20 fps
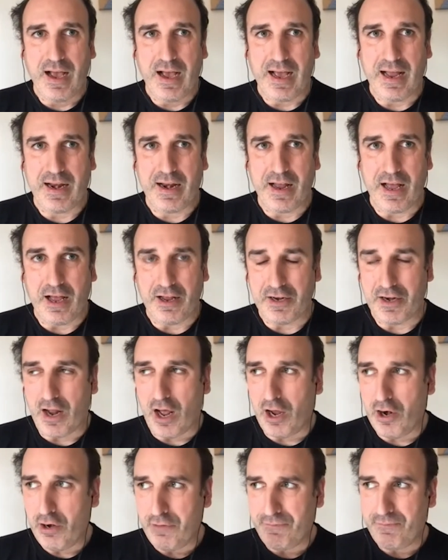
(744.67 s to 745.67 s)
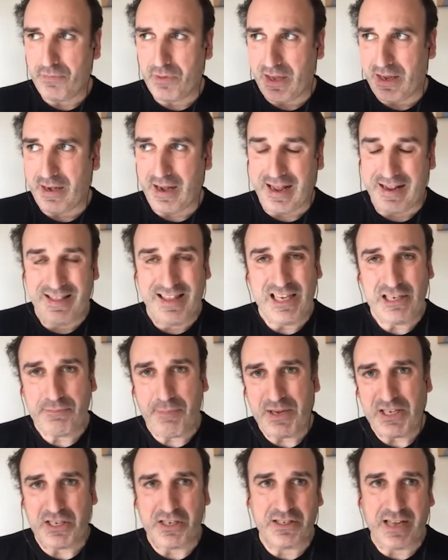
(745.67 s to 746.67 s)
And these
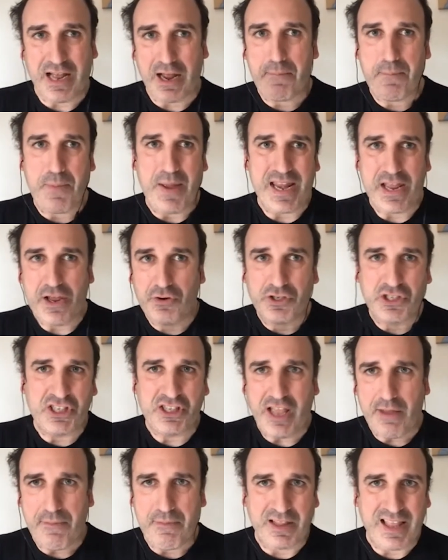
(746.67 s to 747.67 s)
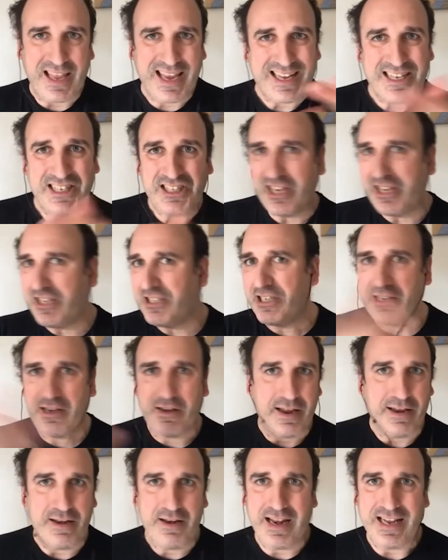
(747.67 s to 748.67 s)
patients are very unstable. They can change
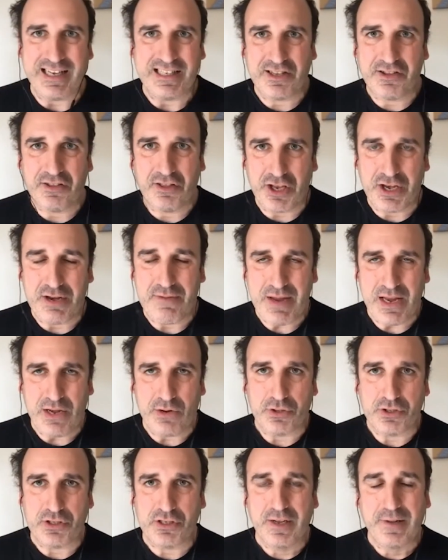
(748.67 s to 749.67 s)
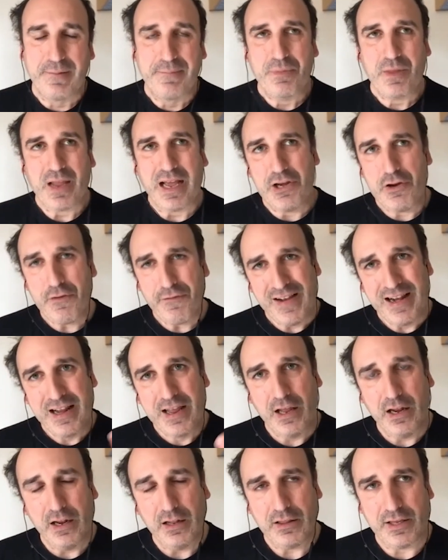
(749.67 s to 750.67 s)
in less than 3 minutes. And you feel
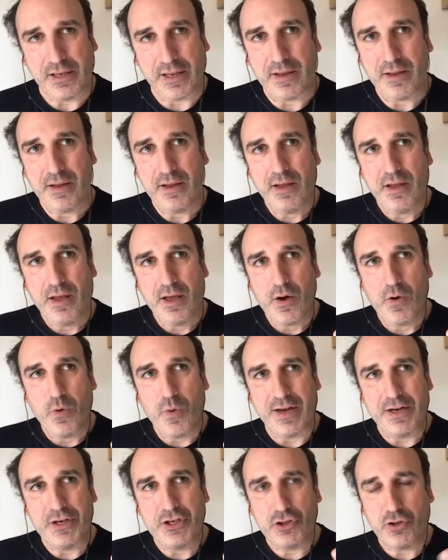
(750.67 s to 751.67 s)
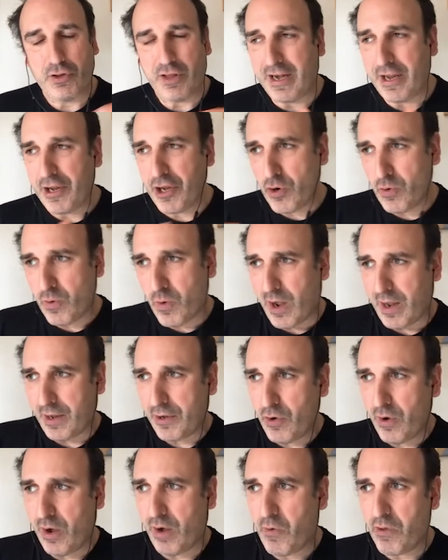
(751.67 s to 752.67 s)
guilty when suddenly you
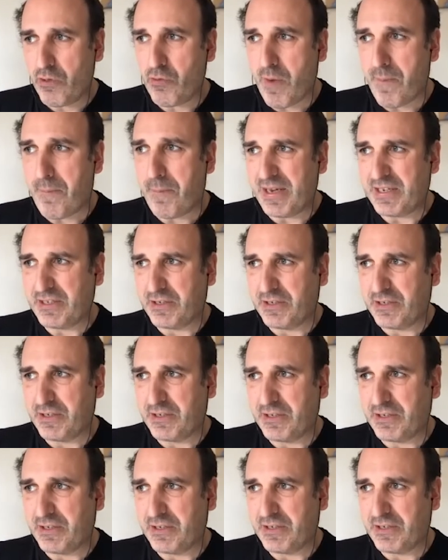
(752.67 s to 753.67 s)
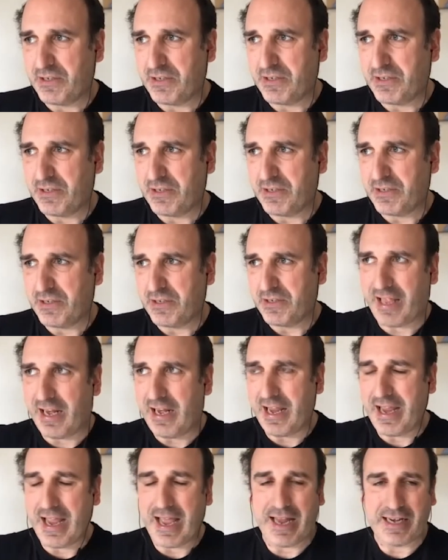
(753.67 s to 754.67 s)
are with 1 patient doing
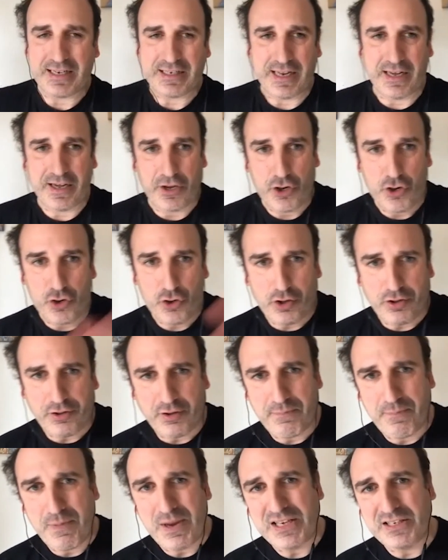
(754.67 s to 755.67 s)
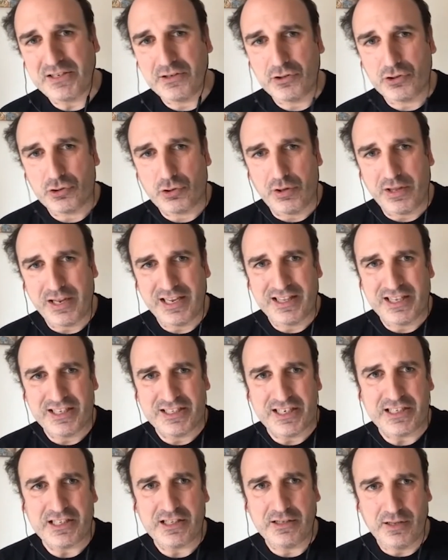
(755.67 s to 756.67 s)
the daily cares, and you know that patient, suddenly
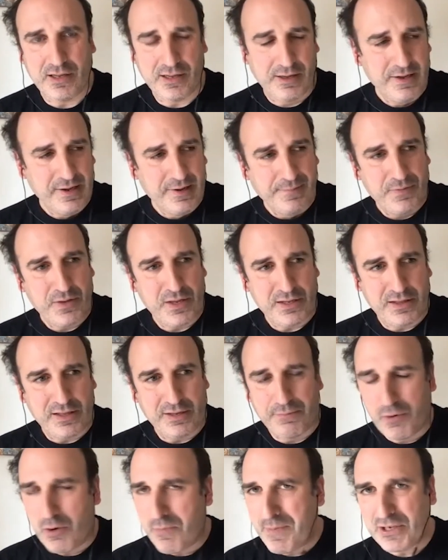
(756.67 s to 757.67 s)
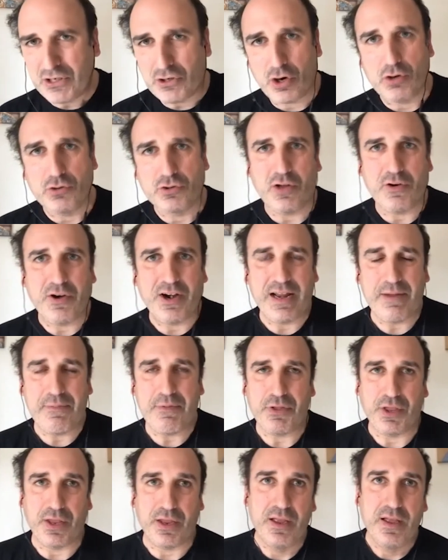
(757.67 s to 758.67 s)
this is the blood pressure goes down and
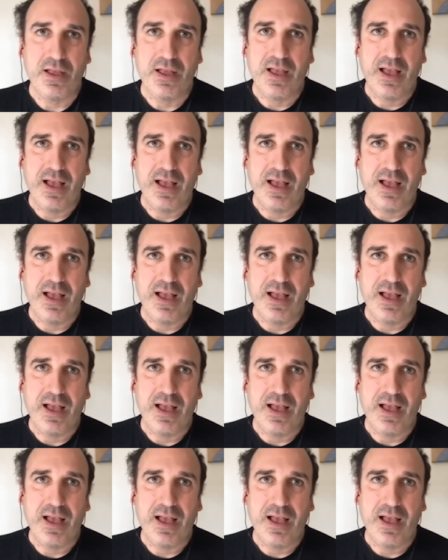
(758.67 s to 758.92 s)
everything.